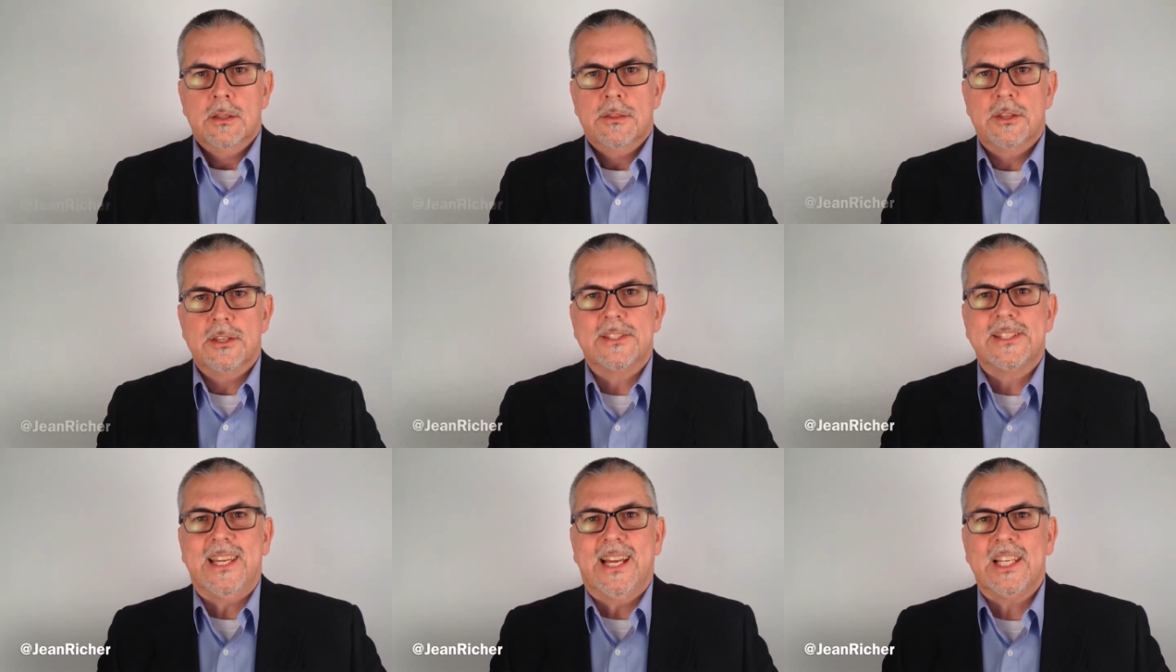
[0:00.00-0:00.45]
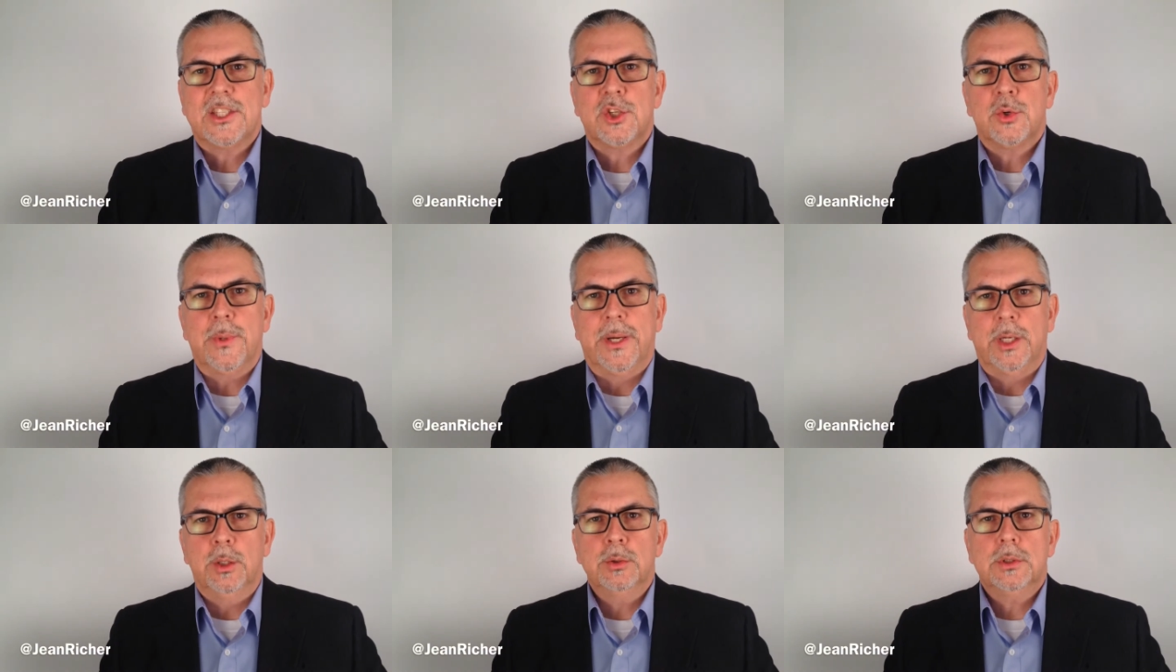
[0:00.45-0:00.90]
The stats
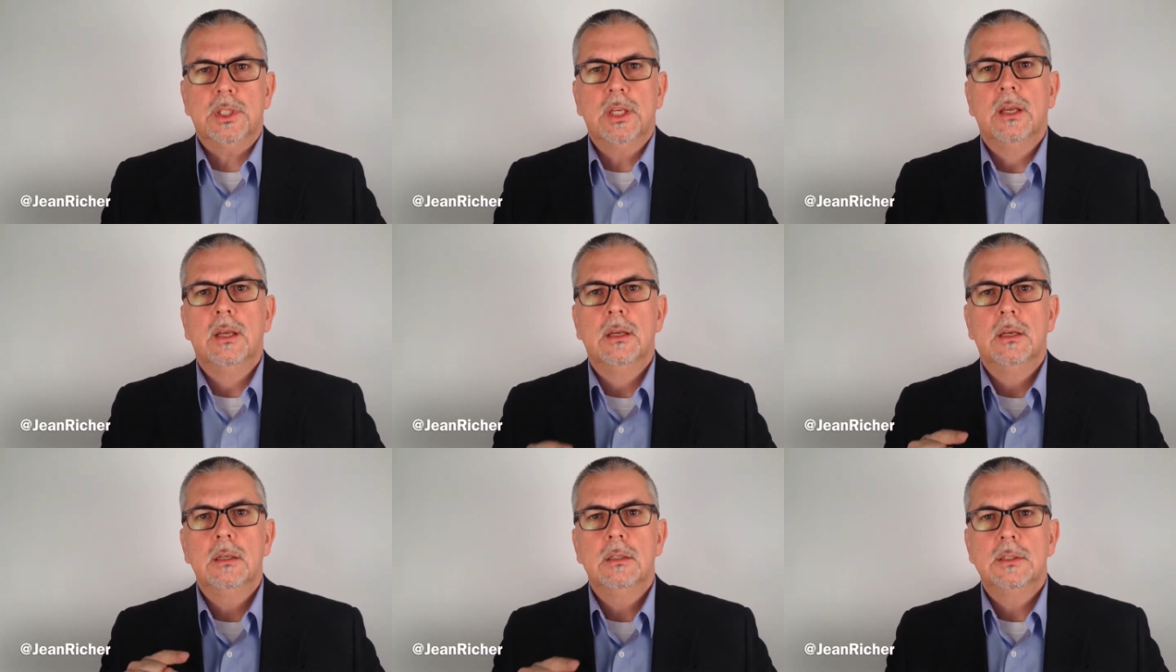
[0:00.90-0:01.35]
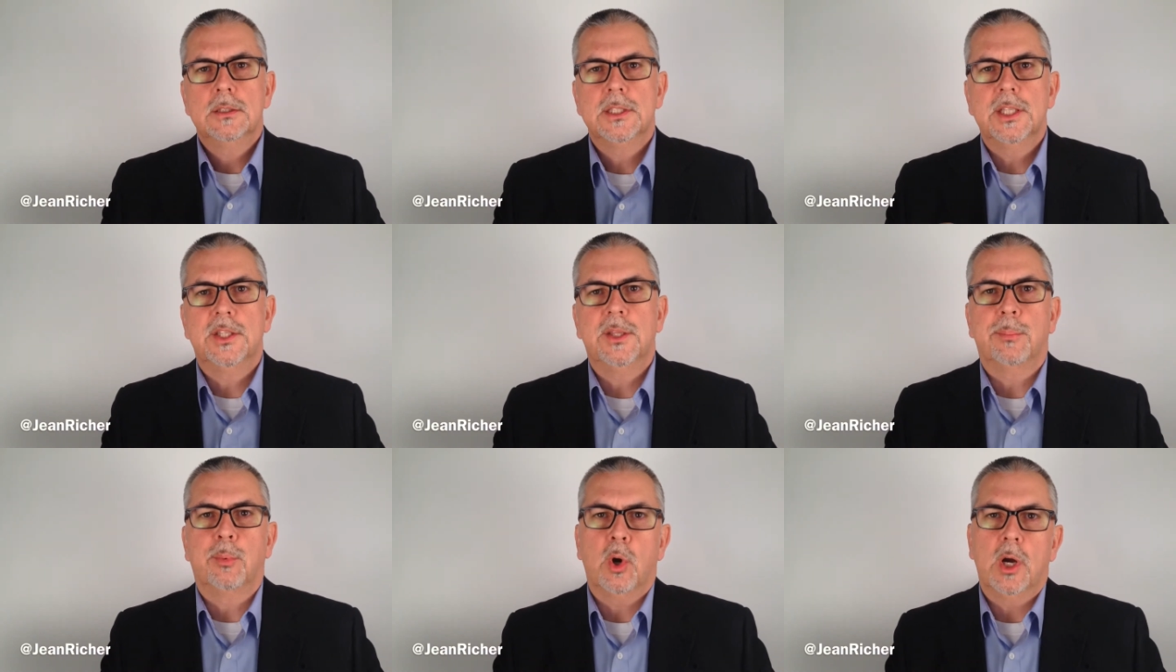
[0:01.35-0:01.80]
are out.
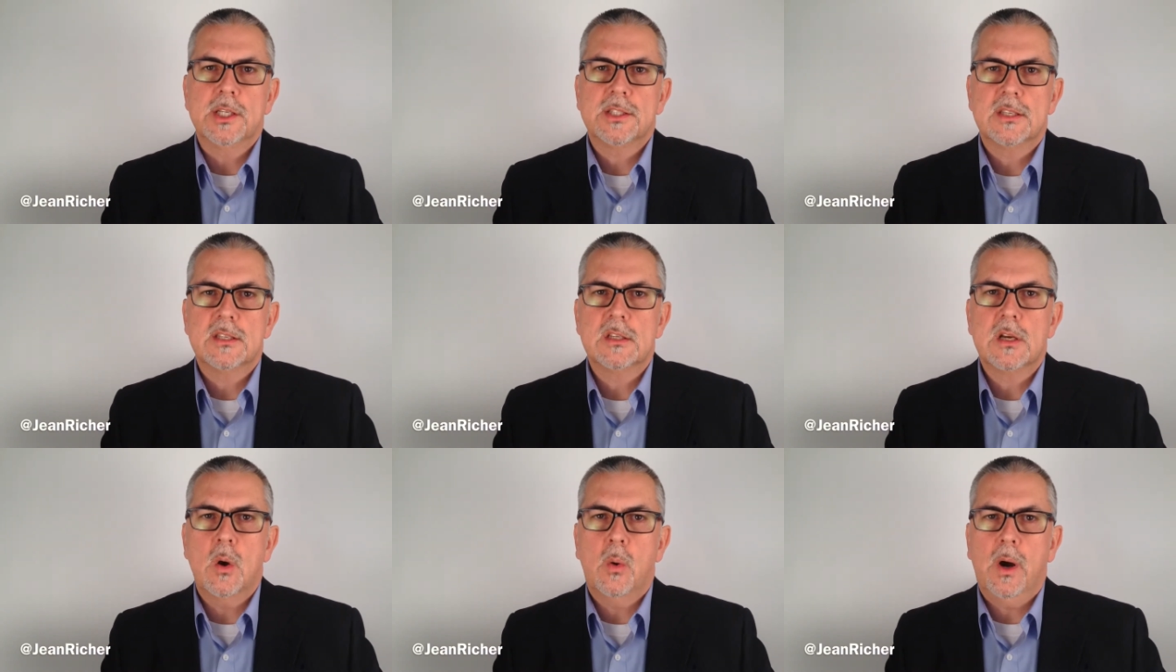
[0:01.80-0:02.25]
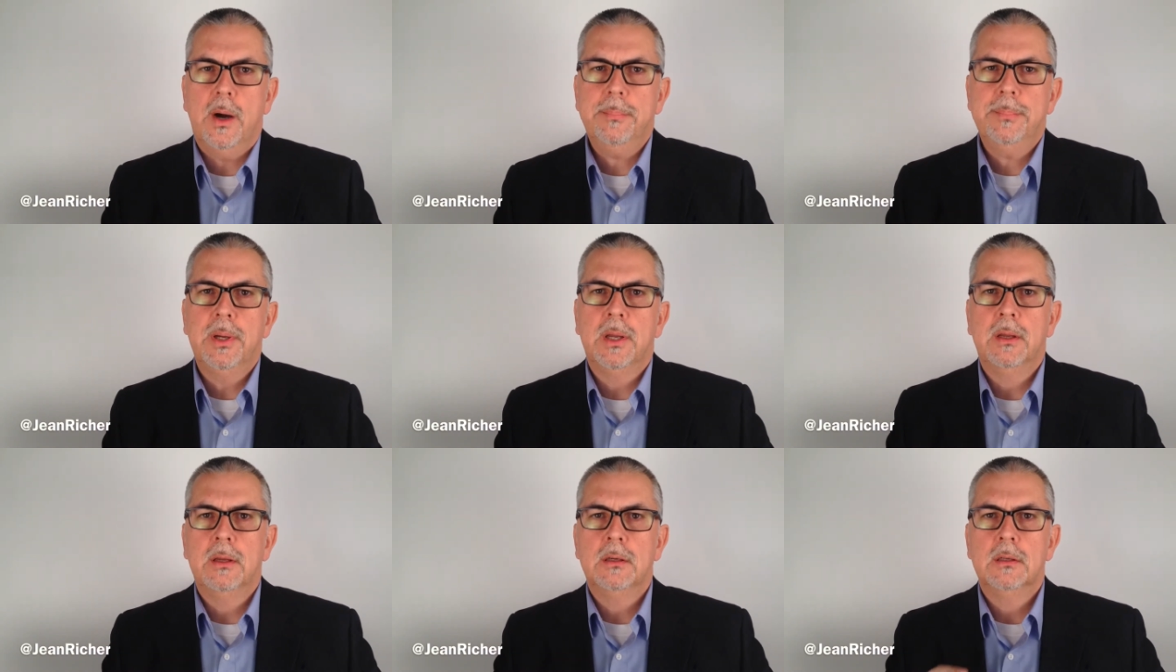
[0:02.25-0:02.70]
Did the prices go
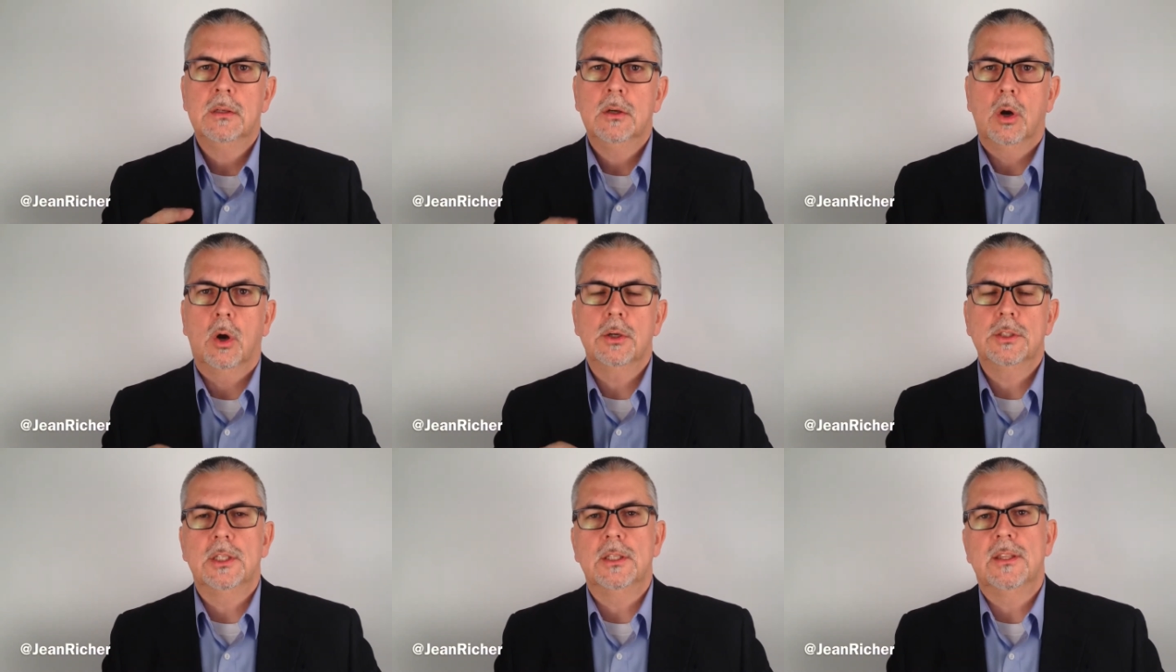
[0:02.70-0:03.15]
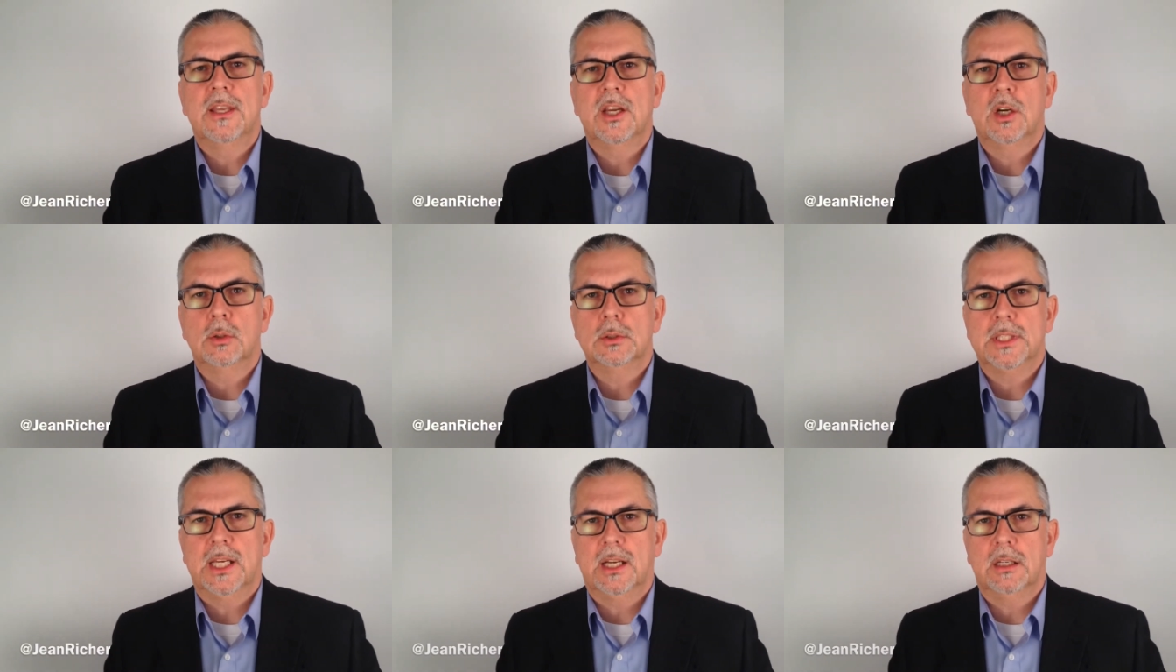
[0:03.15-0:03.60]
up or did they
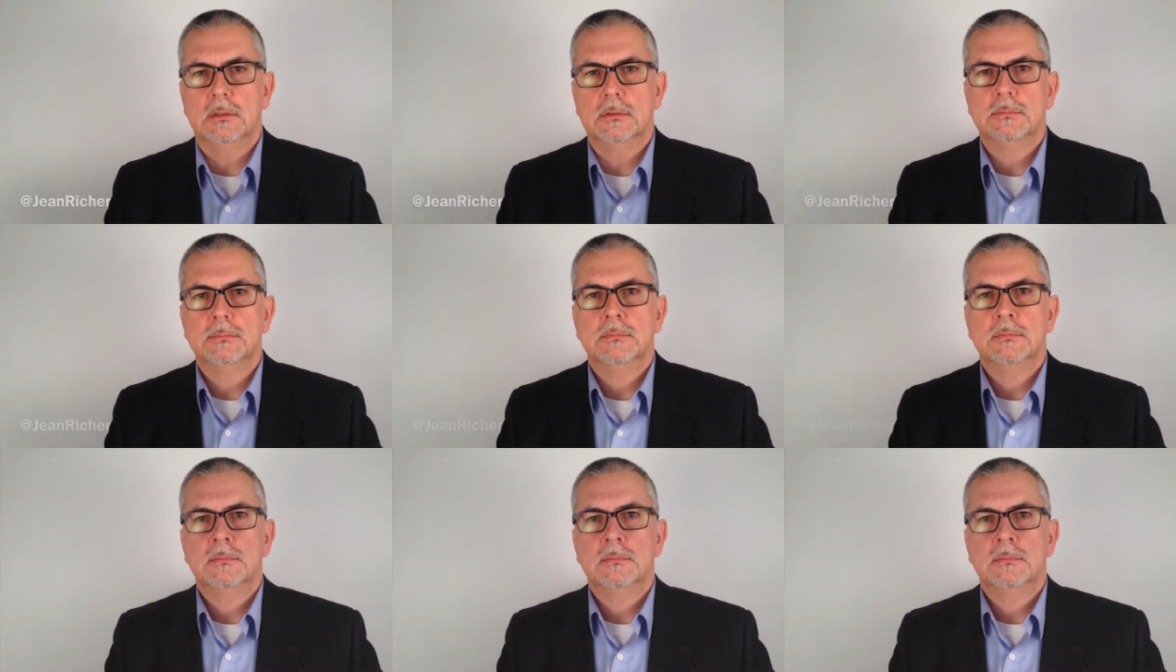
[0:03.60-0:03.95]
go down?